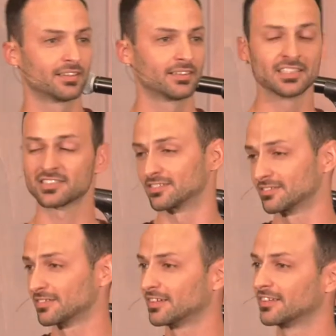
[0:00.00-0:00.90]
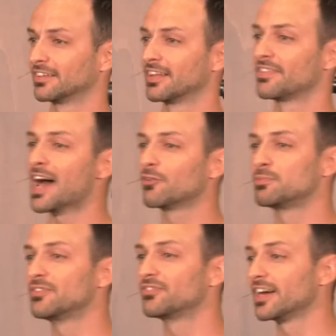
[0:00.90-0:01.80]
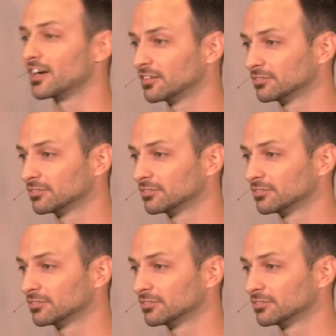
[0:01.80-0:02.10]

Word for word: listen, that would be fair,